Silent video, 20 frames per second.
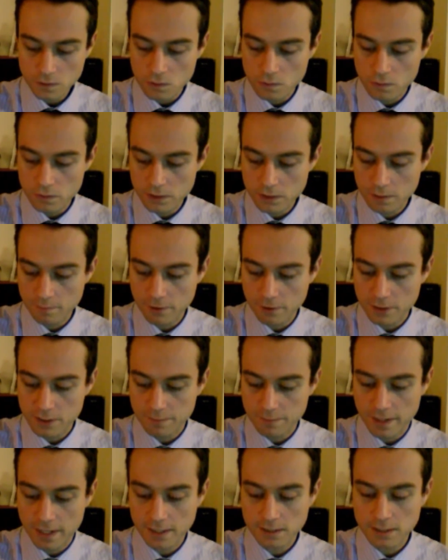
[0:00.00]
was the
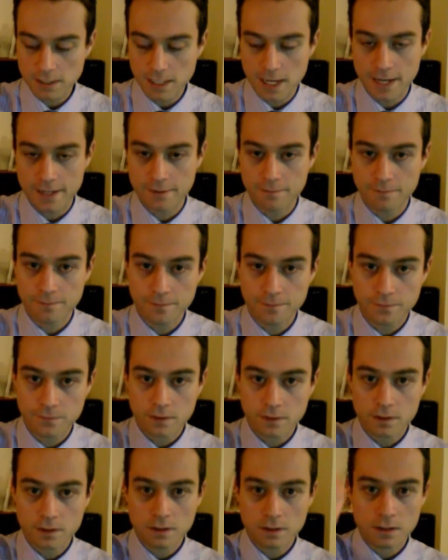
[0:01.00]
Birchbox item,
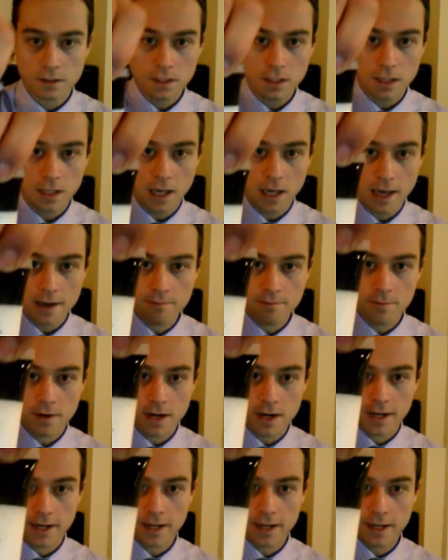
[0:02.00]
and
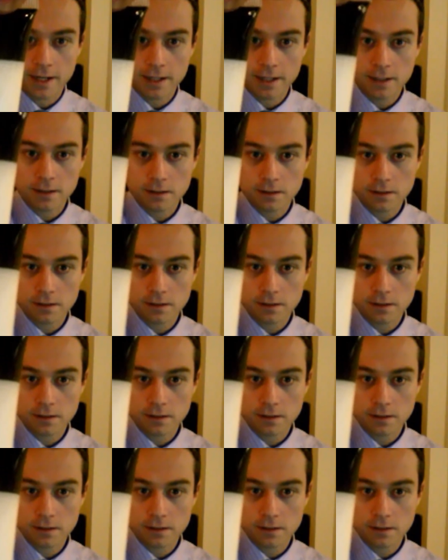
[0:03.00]
my